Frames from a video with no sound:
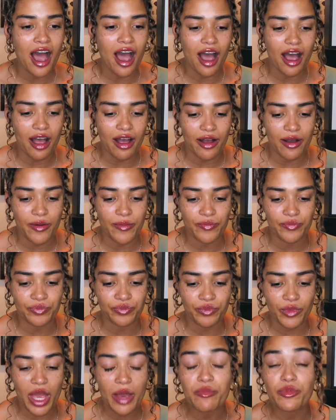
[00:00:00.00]

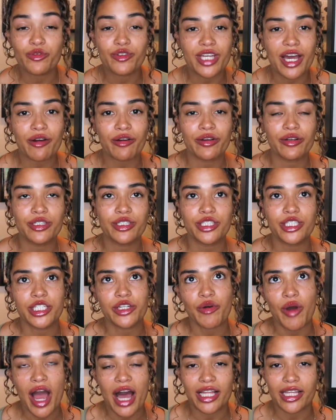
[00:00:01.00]
um, I moved out
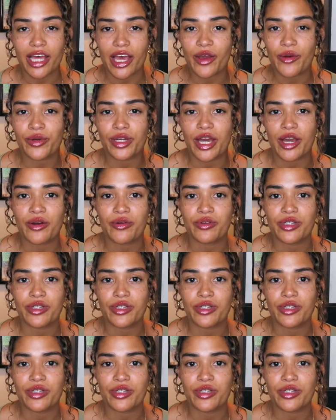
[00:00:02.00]
to LA when I